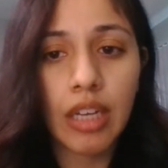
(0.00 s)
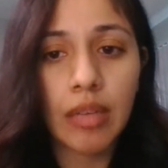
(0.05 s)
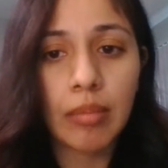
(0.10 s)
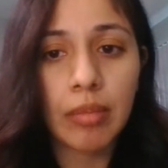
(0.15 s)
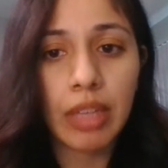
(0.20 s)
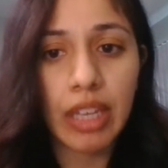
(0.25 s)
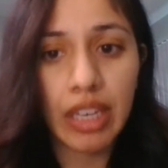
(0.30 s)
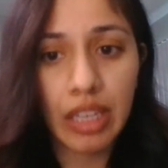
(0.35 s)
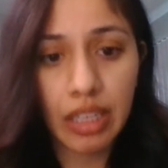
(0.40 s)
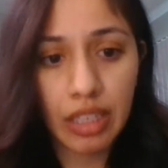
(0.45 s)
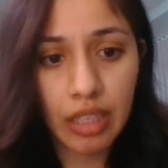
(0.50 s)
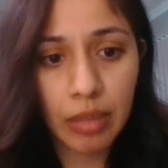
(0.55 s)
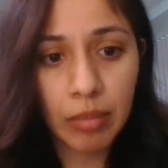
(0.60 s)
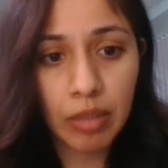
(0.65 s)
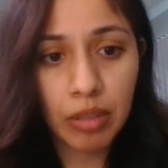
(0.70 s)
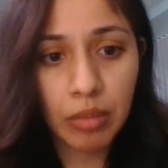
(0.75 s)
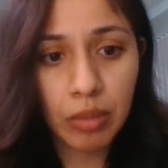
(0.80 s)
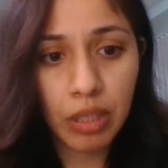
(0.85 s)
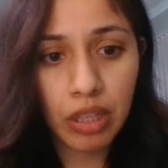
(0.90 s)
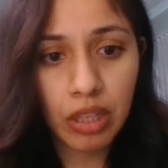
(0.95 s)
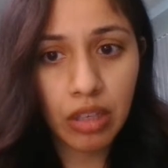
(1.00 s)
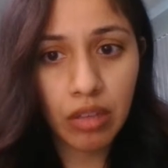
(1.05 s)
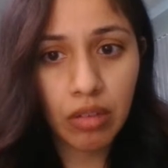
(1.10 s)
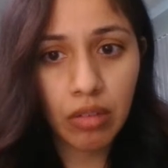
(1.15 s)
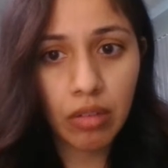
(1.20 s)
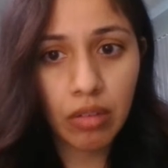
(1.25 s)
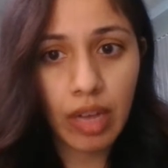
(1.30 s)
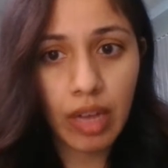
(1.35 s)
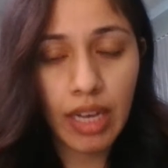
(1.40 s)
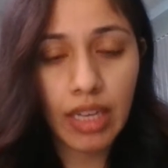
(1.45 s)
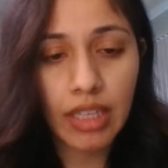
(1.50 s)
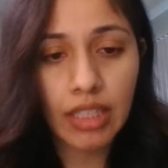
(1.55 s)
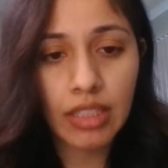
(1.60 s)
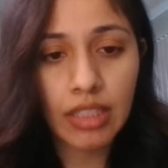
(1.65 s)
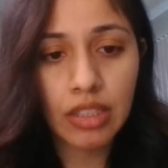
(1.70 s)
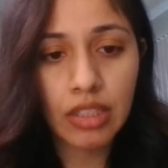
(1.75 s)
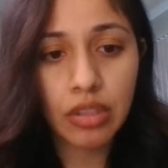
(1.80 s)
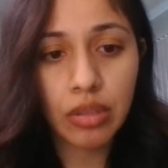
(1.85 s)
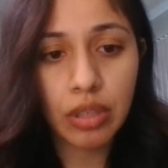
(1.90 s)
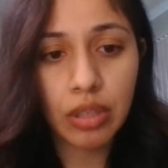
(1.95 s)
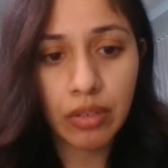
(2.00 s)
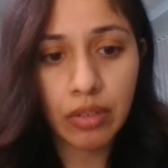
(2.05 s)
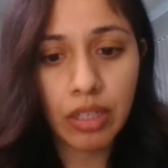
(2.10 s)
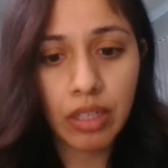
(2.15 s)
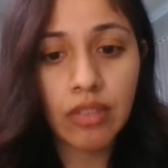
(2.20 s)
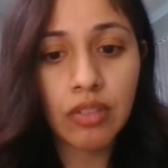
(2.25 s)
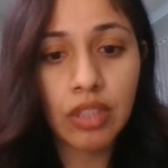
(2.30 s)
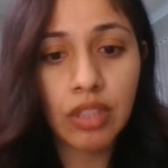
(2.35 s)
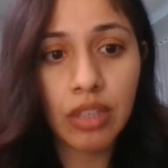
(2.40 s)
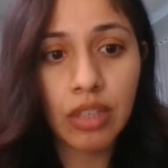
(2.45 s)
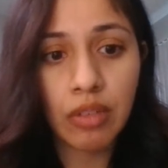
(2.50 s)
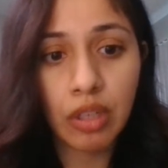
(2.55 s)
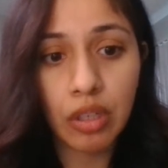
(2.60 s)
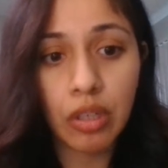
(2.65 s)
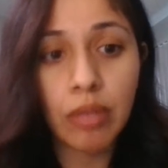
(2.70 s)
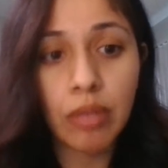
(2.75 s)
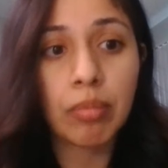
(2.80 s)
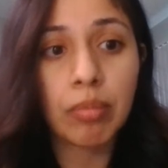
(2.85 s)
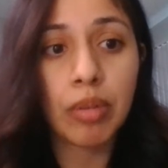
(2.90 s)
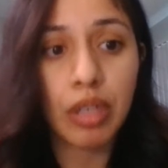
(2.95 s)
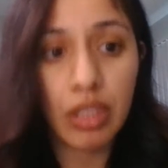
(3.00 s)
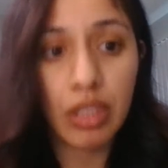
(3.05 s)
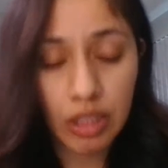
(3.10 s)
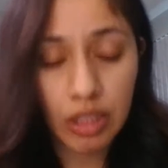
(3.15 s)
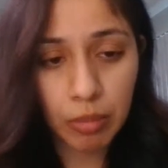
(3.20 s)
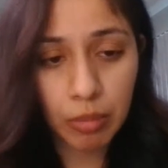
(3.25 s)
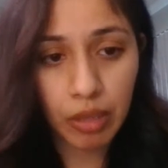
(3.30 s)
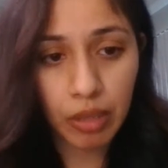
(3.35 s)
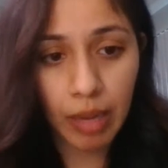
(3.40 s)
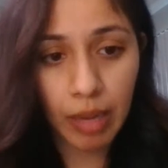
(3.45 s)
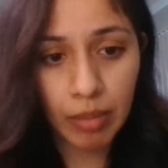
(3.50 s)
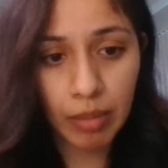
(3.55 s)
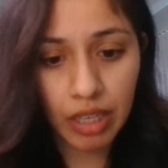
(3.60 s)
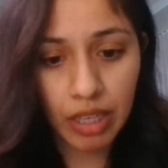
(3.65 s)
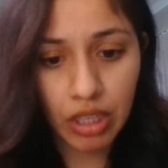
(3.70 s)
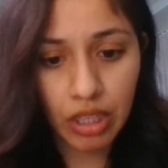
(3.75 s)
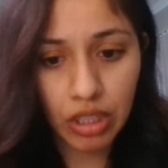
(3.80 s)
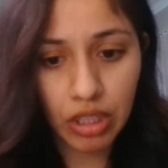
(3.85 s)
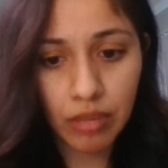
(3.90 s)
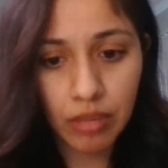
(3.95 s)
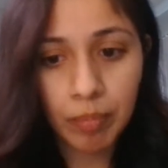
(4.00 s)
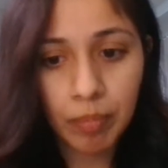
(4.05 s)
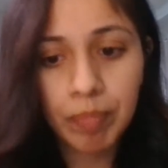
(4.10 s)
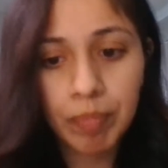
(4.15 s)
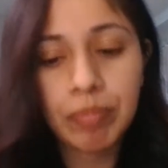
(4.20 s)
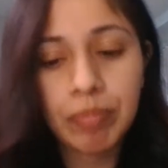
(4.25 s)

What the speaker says: They can come in with you as derivatives of your principal application.